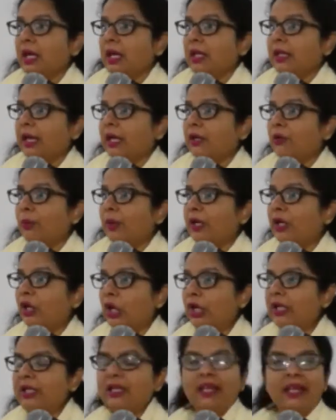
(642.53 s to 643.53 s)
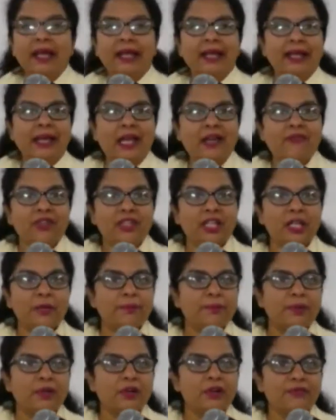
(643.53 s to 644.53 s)
that when God created everything
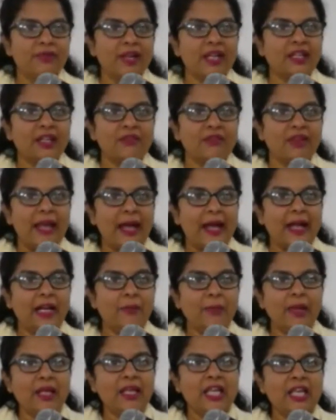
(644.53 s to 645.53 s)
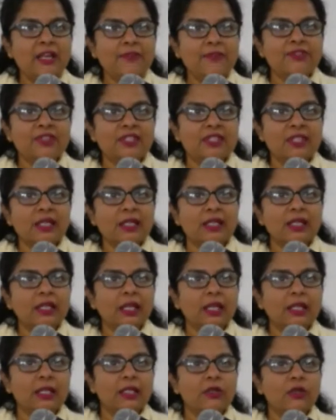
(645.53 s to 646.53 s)
perfect and when Adam and Eve sinned,
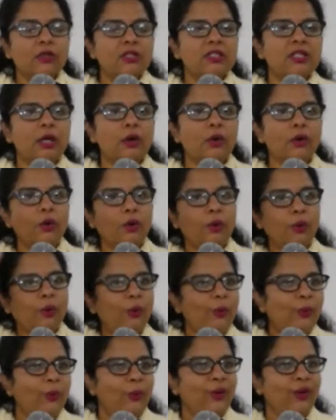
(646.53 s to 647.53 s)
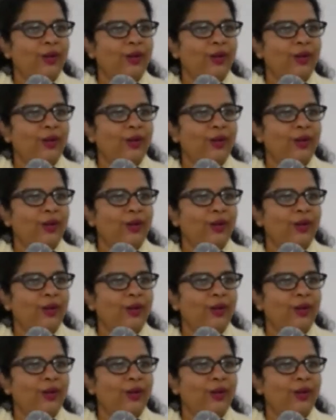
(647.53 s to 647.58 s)
he did not say, oh, oh,